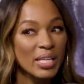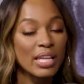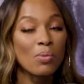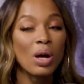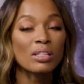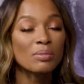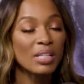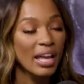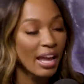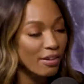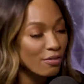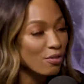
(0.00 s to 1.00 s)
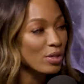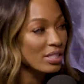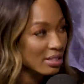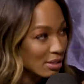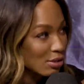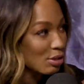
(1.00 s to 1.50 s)
He walked up to every
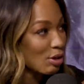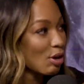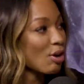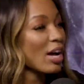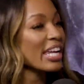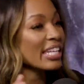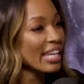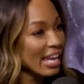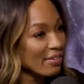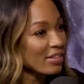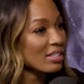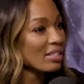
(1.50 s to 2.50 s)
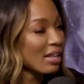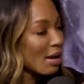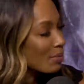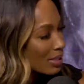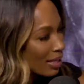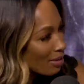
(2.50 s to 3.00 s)
single girl and gave it to. I
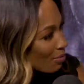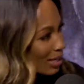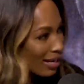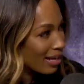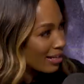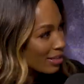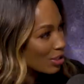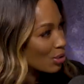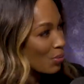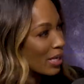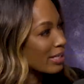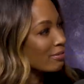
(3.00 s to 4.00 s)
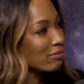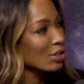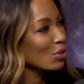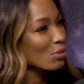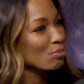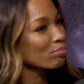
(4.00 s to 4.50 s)
was like, what kind of sweet
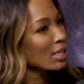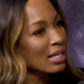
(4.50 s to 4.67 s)
little